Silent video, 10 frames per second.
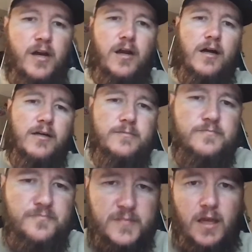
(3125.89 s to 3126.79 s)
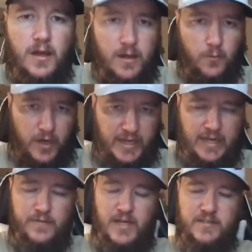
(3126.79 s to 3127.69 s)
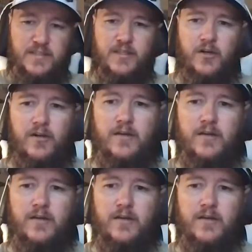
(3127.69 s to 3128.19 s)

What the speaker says: Why I have you guys in here?